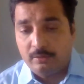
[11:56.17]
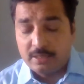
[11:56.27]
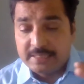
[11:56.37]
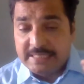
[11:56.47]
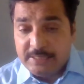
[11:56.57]

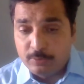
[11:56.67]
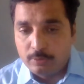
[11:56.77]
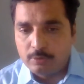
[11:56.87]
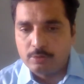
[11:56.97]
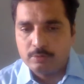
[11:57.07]

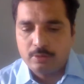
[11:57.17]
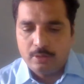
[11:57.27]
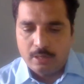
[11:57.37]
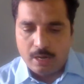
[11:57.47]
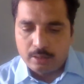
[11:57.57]
COO
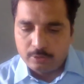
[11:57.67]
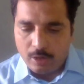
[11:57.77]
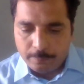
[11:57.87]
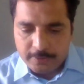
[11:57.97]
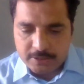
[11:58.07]
or the
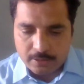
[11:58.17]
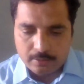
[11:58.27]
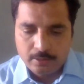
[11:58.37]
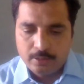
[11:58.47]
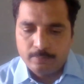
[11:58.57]

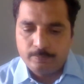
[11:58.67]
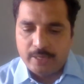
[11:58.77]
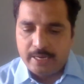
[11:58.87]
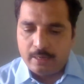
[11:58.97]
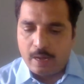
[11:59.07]
officer
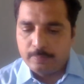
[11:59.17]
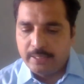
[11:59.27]
of